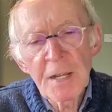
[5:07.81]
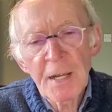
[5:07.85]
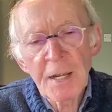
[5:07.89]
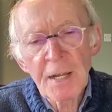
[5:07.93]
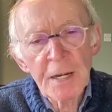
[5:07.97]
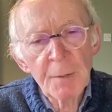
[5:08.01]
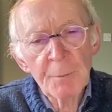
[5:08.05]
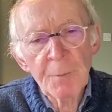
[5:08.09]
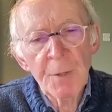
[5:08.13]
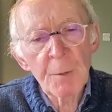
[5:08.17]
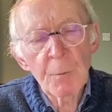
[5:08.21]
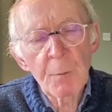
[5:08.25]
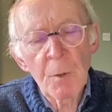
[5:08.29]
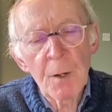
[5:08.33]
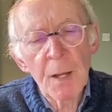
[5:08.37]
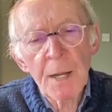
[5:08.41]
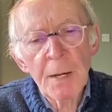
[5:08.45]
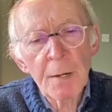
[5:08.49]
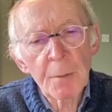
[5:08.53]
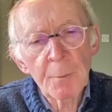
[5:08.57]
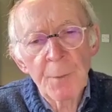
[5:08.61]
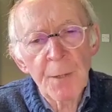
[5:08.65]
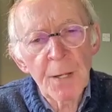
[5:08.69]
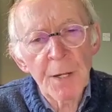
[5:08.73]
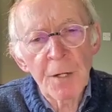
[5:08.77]
that'll
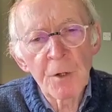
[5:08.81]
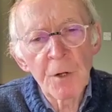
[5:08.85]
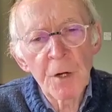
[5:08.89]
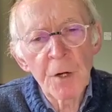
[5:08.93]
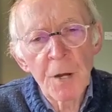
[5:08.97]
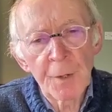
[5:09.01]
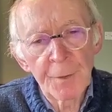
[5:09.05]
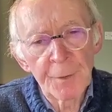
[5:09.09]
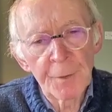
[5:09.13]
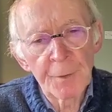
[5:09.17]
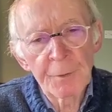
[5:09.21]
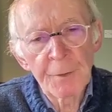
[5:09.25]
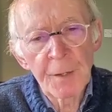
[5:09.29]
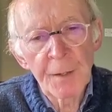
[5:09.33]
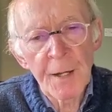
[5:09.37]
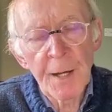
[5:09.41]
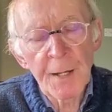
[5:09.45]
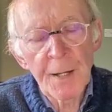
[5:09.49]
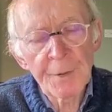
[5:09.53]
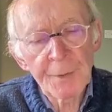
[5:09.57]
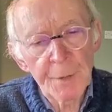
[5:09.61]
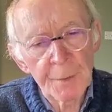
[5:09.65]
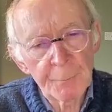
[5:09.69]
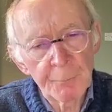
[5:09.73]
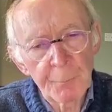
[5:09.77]
be gone,
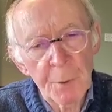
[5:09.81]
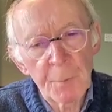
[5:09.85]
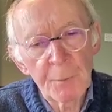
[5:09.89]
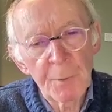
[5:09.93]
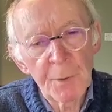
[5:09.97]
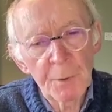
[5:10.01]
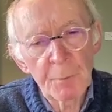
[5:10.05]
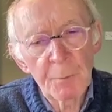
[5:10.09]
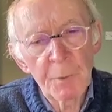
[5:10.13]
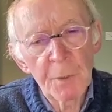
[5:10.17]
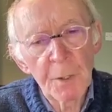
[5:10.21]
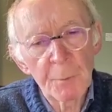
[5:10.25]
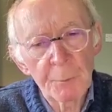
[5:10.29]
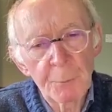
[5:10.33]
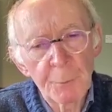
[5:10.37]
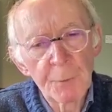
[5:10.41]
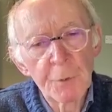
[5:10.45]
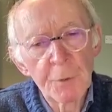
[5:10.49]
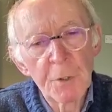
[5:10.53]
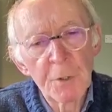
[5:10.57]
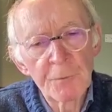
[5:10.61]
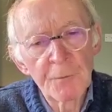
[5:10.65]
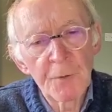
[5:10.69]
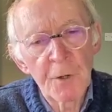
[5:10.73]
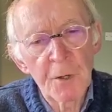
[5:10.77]
and the public will
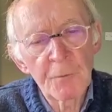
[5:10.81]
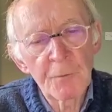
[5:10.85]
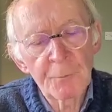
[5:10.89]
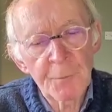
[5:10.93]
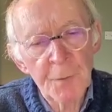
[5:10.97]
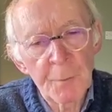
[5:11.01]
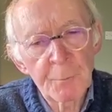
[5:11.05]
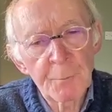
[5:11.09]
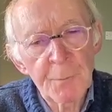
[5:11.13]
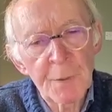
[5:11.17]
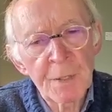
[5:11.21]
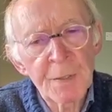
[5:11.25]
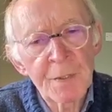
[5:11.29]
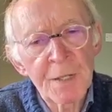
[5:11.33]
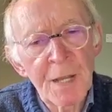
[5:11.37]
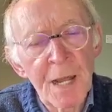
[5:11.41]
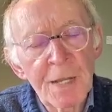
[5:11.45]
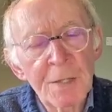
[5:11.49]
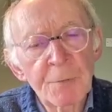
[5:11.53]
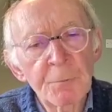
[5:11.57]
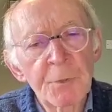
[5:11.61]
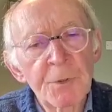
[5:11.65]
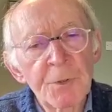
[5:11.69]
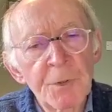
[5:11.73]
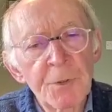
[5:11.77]
approve of them being
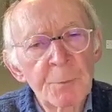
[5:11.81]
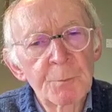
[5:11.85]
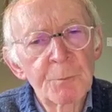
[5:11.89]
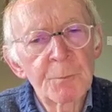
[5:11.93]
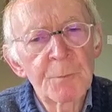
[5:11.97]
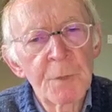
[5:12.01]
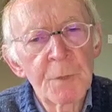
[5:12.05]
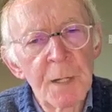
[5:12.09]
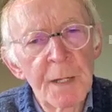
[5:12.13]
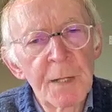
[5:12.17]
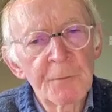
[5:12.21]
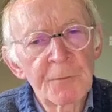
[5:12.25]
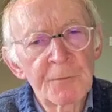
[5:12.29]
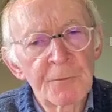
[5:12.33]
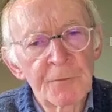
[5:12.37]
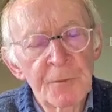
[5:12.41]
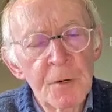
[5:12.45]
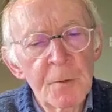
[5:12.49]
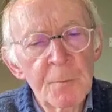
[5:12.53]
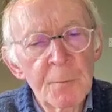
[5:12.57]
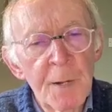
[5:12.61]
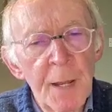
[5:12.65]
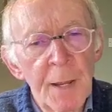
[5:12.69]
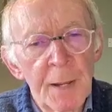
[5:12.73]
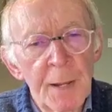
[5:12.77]
dealt with
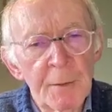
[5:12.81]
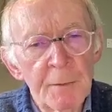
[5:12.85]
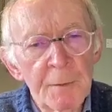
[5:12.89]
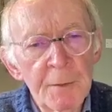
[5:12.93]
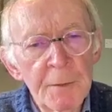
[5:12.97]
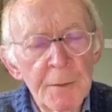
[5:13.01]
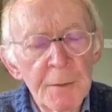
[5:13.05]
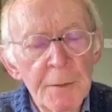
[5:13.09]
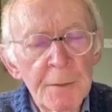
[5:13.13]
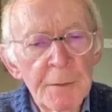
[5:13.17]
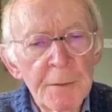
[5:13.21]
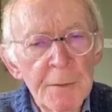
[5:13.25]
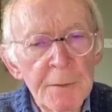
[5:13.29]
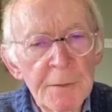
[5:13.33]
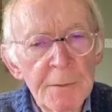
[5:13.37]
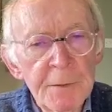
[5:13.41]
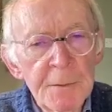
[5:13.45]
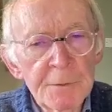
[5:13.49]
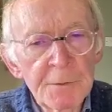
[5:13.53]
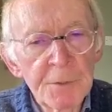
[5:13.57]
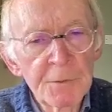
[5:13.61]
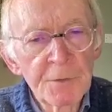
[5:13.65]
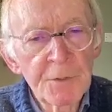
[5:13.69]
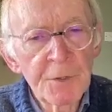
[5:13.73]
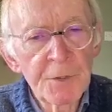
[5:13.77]
firmly.
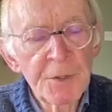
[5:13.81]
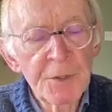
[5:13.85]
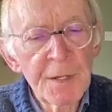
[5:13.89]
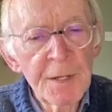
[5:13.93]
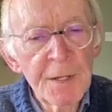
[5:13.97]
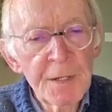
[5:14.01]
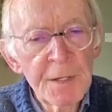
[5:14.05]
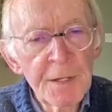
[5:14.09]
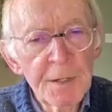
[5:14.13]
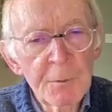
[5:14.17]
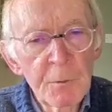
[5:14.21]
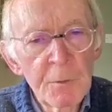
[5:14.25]
Don't you think?